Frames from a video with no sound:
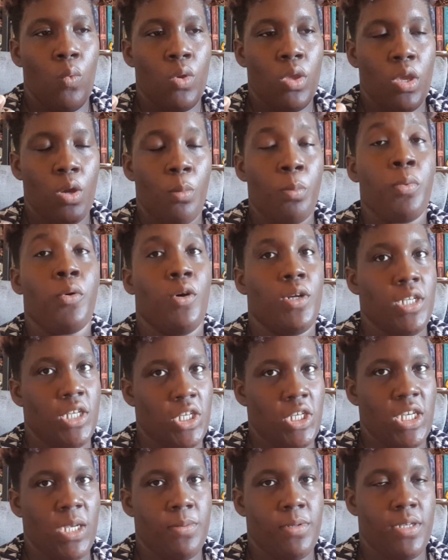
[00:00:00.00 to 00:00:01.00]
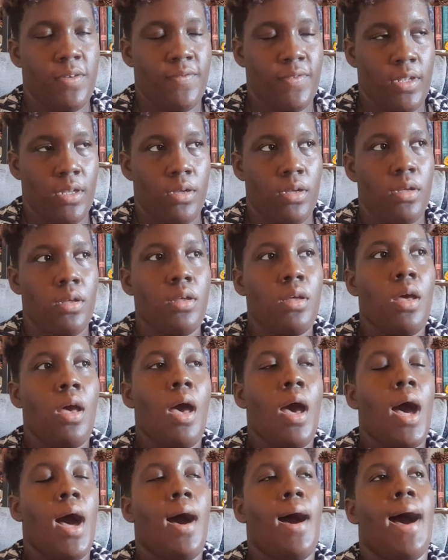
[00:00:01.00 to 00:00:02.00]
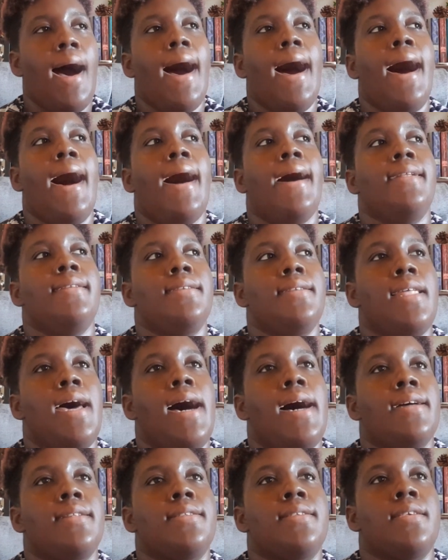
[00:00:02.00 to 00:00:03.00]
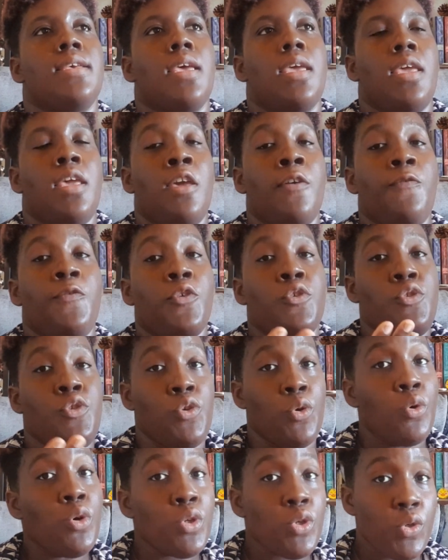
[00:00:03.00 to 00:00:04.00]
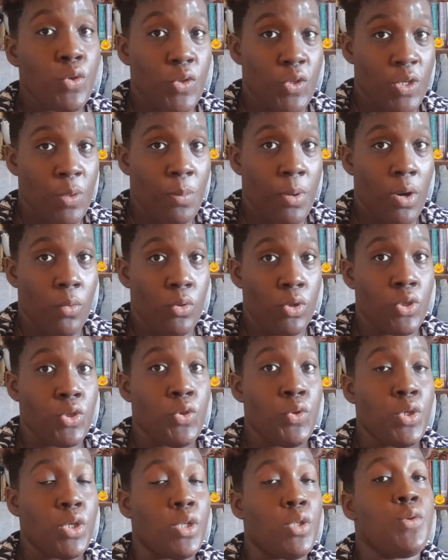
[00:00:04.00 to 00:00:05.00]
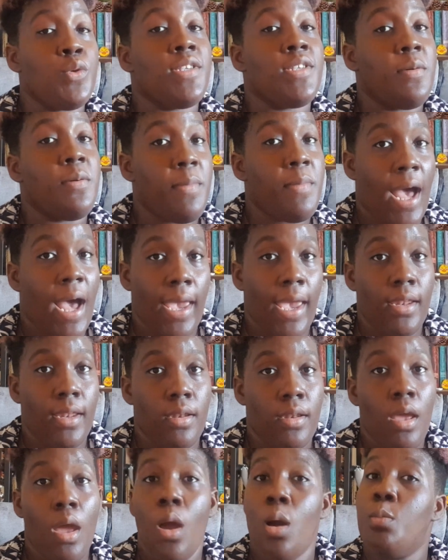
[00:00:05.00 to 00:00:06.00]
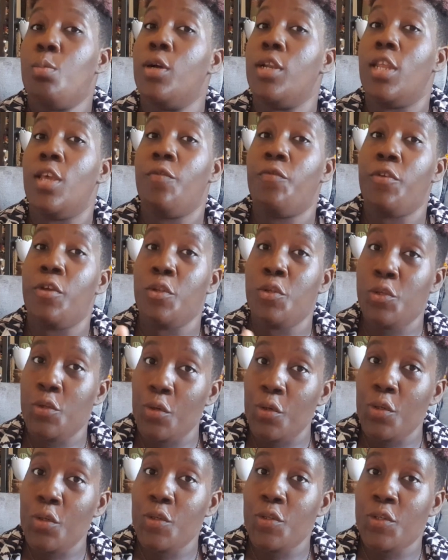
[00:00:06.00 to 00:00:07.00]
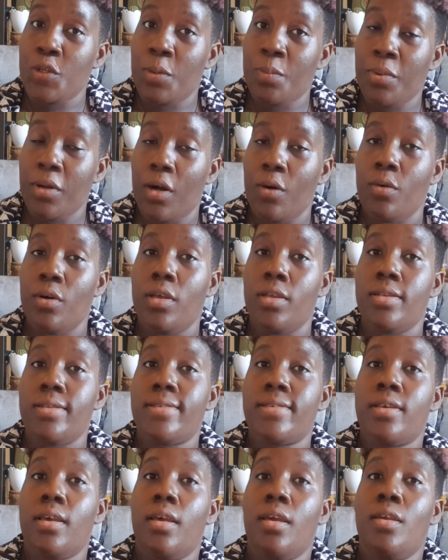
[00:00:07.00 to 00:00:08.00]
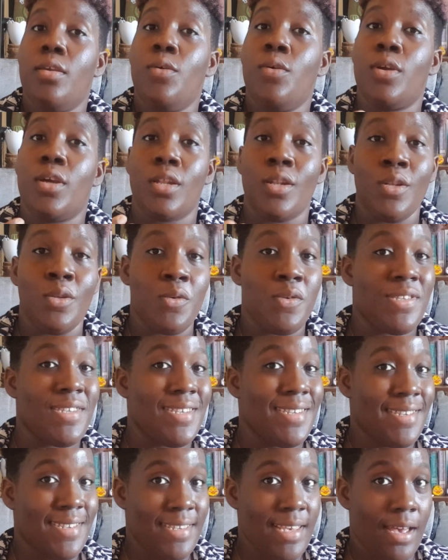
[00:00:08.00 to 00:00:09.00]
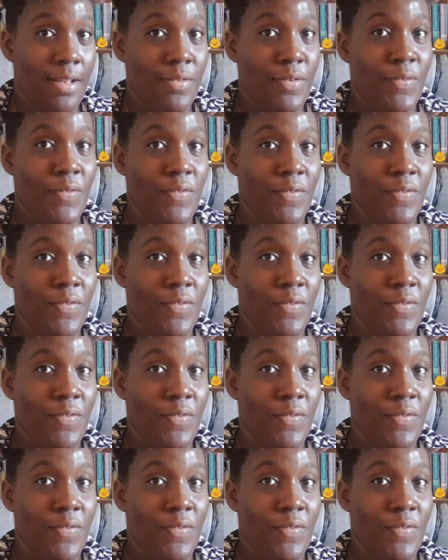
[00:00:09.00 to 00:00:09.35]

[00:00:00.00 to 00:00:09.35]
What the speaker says: you're born a shapeshifter, and that if you don't use your powers, you could lose your mind, but if you do lose your powers, you could lose yourself.